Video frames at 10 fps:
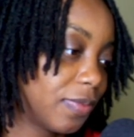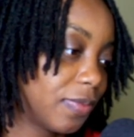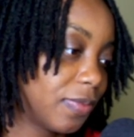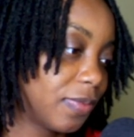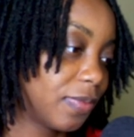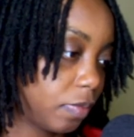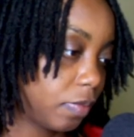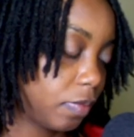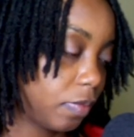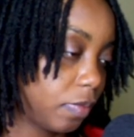
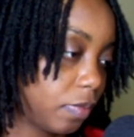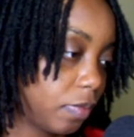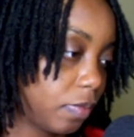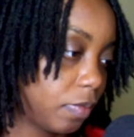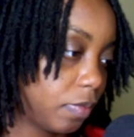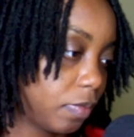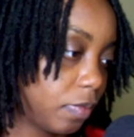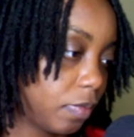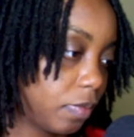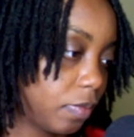
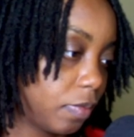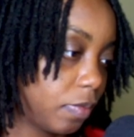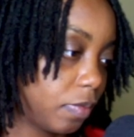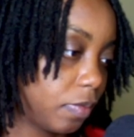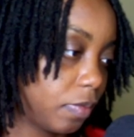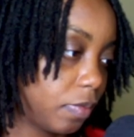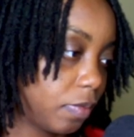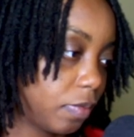Nobody speaks.